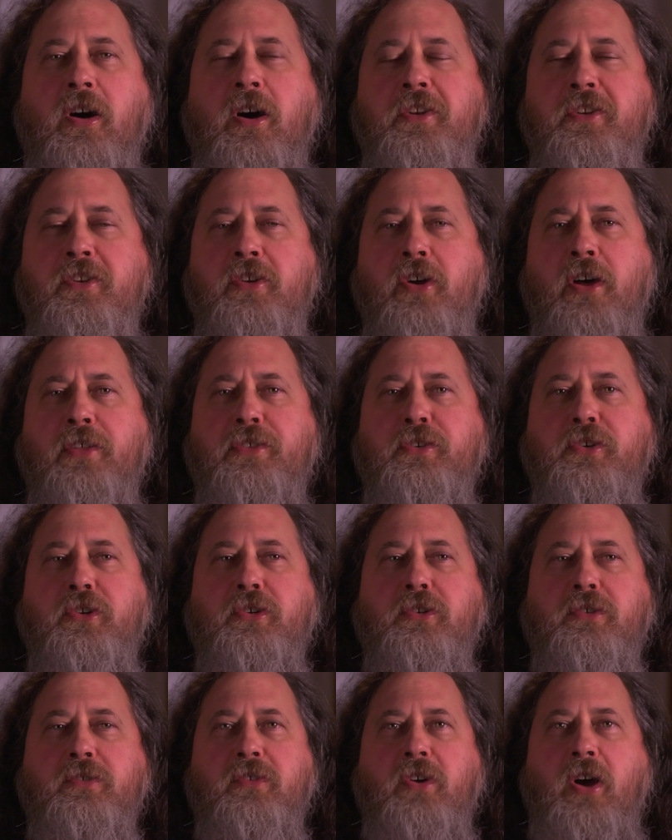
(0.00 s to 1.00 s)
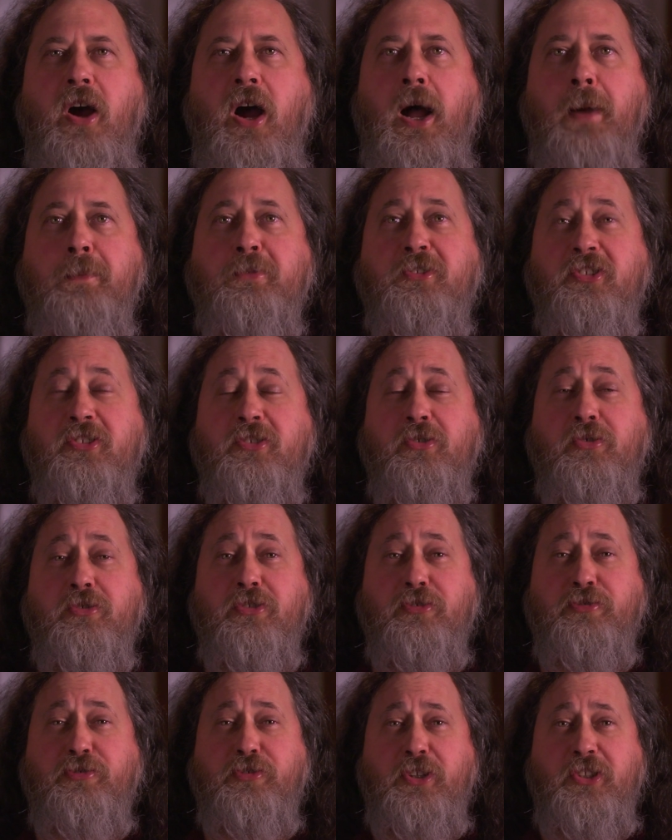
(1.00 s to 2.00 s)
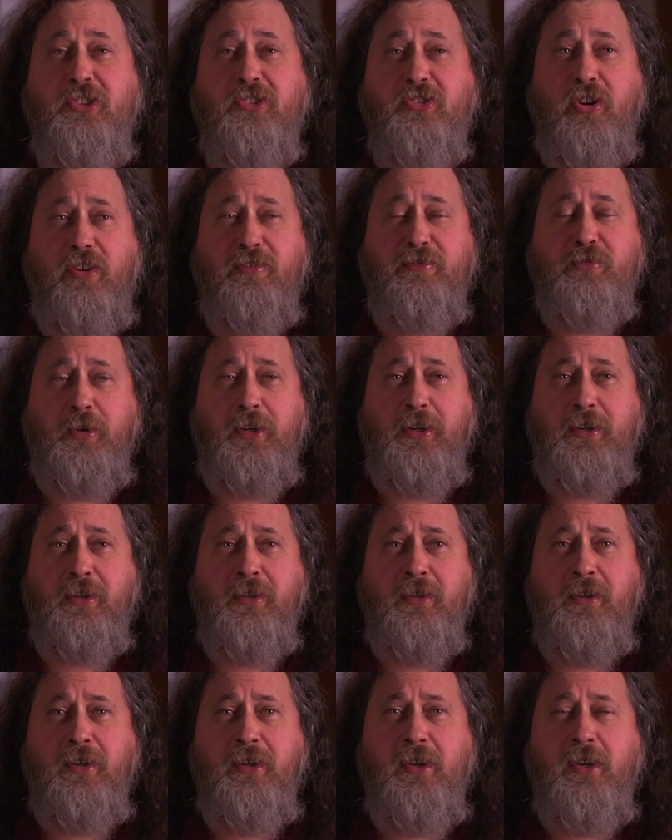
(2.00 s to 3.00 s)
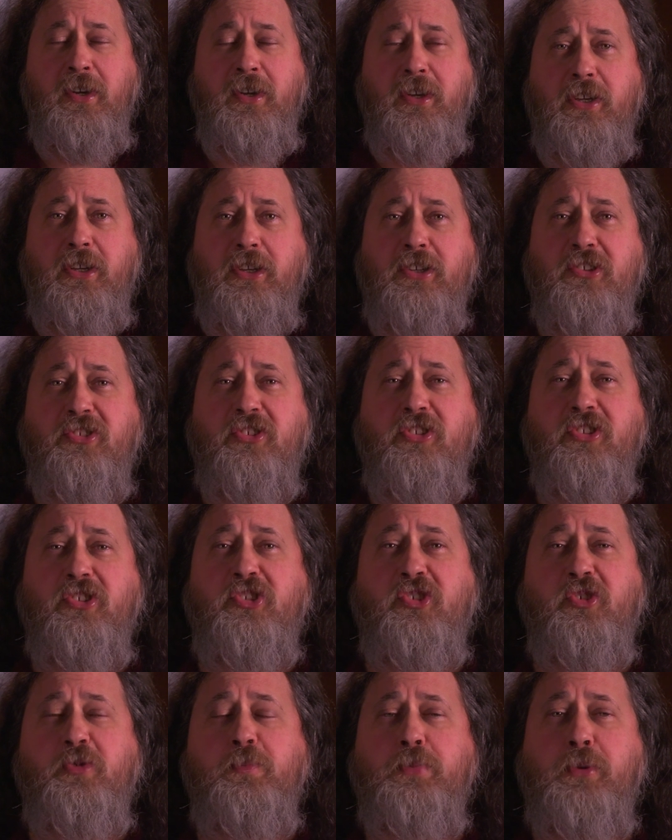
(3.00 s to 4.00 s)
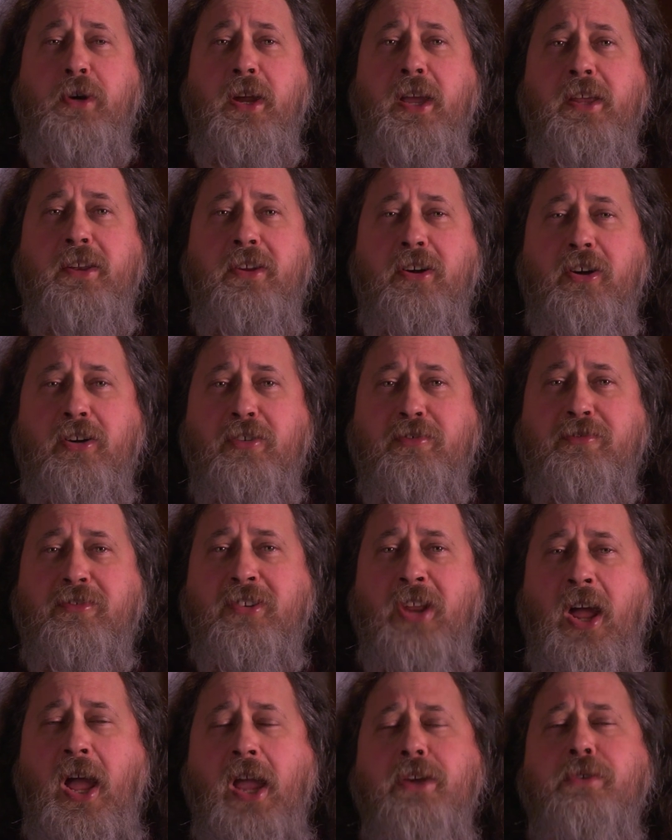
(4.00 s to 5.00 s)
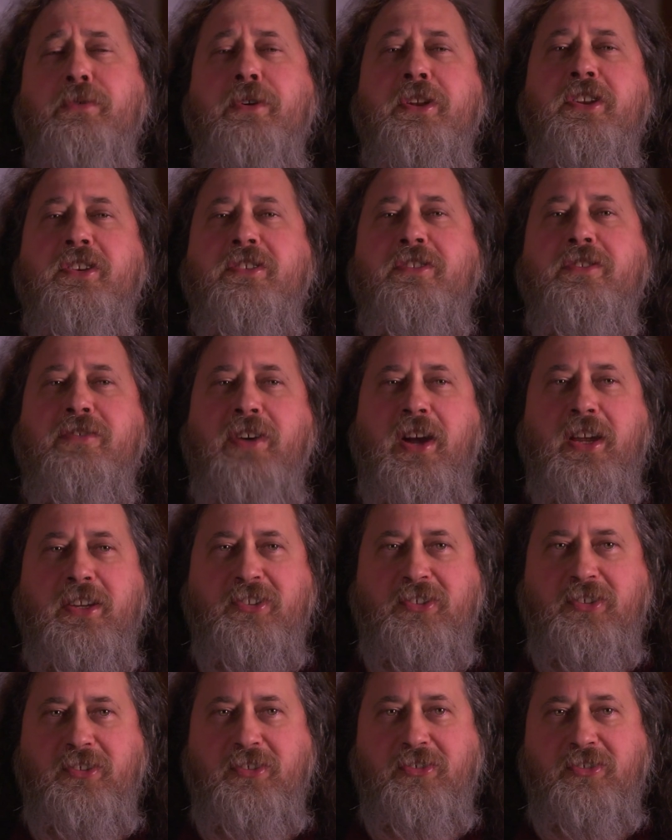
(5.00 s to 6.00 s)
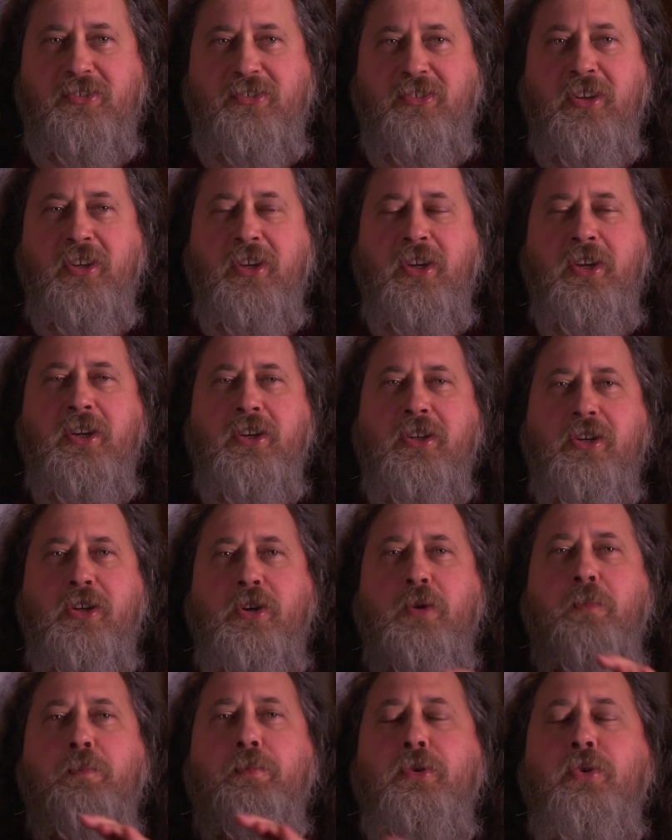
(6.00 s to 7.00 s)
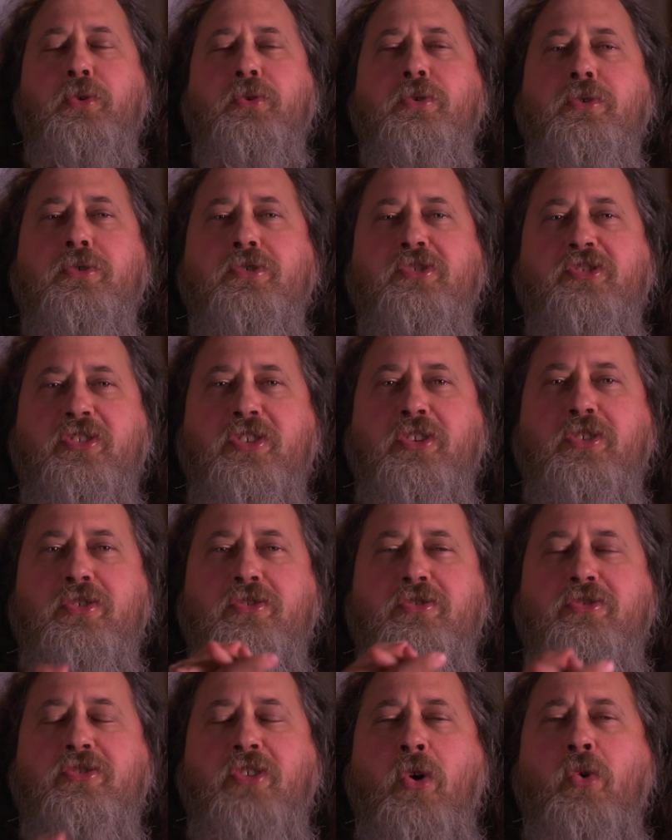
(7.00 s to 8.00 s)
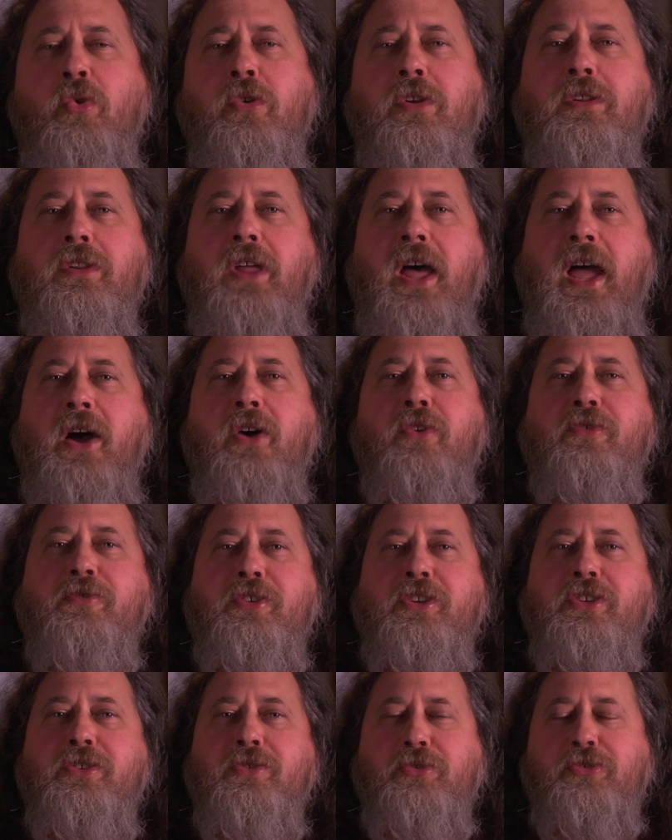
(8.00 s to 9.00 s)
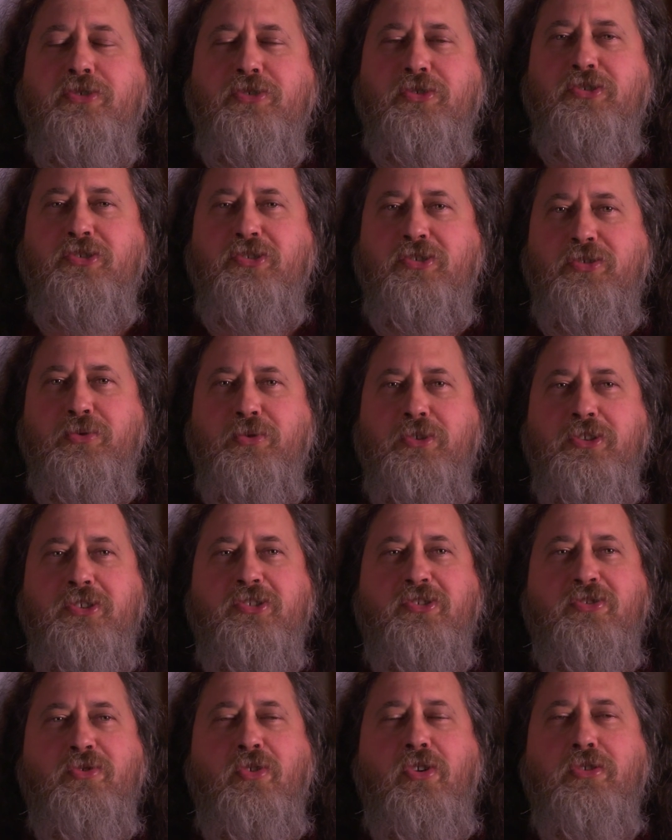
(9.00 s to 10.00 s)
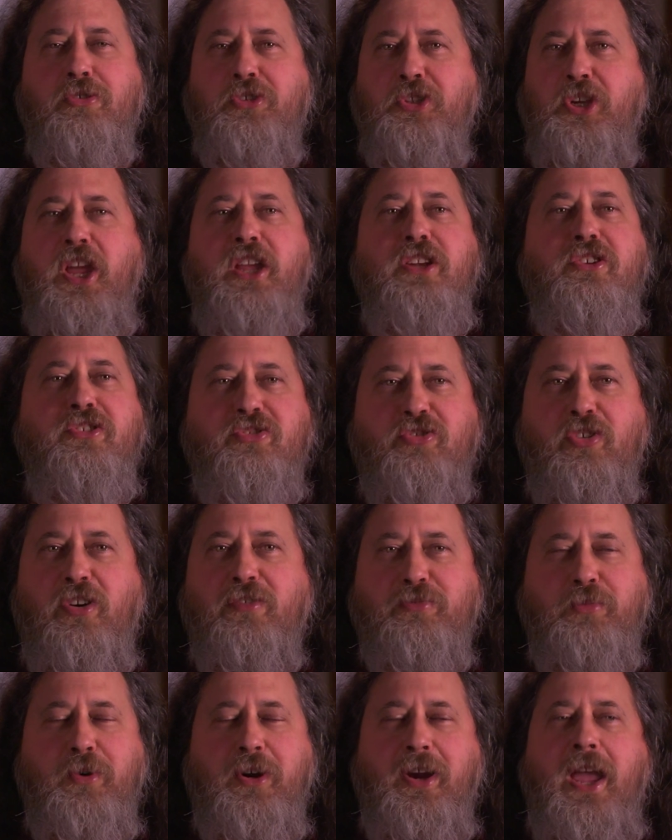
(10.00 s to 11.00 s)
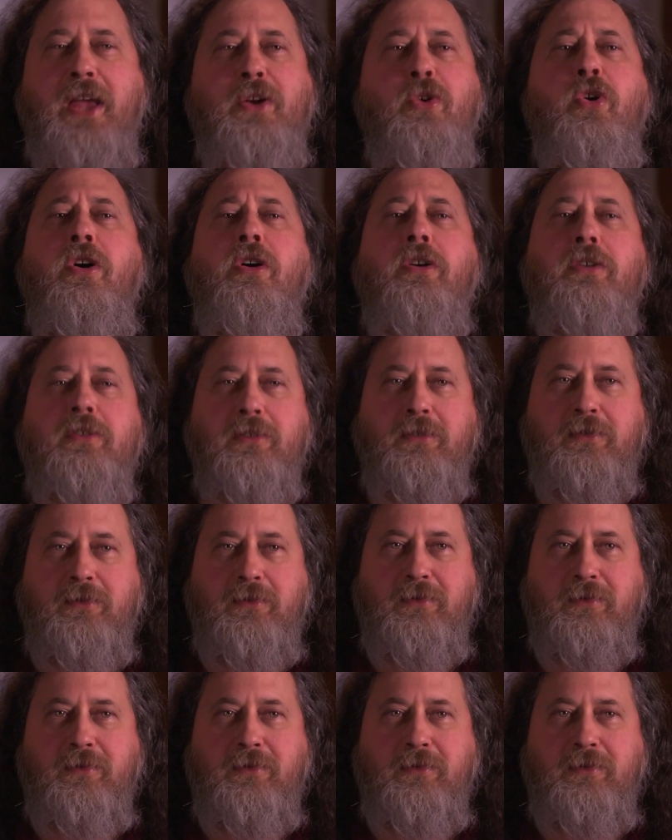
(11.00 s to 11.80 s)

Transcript: Another obstacle to free software is the spread of tyrant devices, computers that don't allow the users to install change software at all.